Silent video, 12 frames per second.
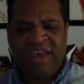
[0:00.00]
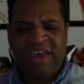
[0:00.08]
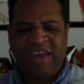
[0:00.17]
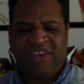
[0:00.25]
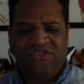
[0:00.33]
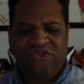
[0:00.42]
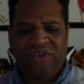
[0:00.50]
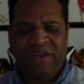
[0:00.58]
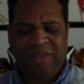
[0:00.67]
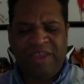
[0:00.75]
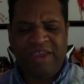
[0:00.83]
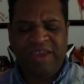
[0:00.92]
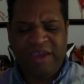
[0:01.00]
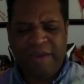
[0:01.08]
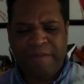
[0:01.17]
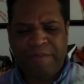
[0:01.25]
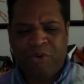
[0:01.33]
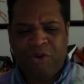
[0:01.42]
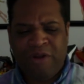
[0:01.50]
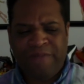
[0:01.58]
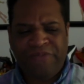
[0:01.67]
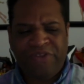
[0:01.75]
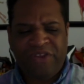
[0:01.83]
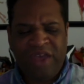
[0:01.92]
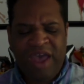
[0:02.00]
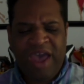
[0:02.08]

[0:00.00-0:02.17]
extremely important,